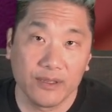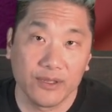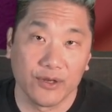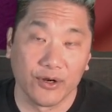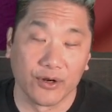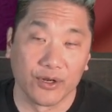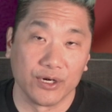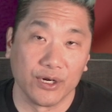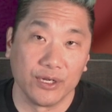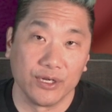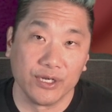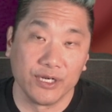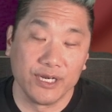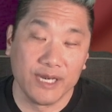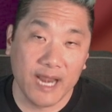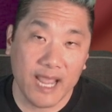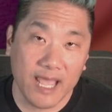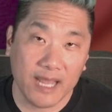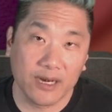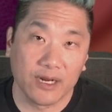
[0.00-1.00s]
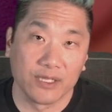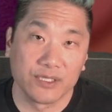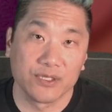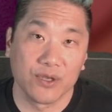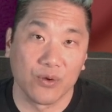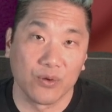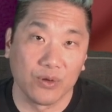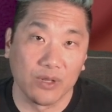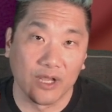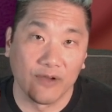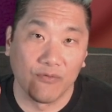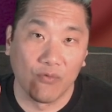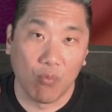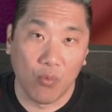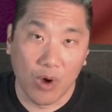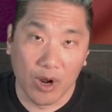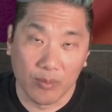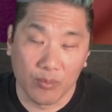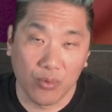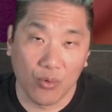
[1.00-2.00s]
you're gonna net a total of
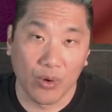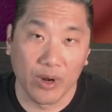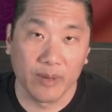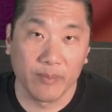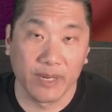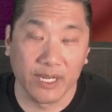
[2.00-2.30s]
1 point